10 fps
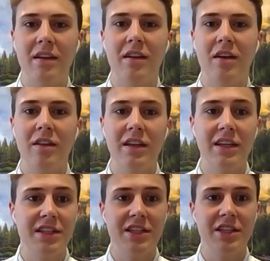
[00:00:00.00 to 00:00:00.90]
all the
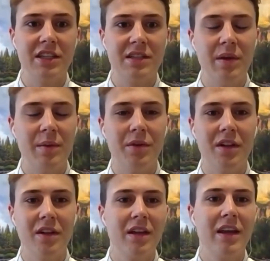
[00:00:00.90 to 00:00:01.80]
indigenous
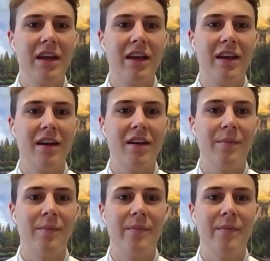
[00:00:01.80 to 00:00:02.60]
people. Um,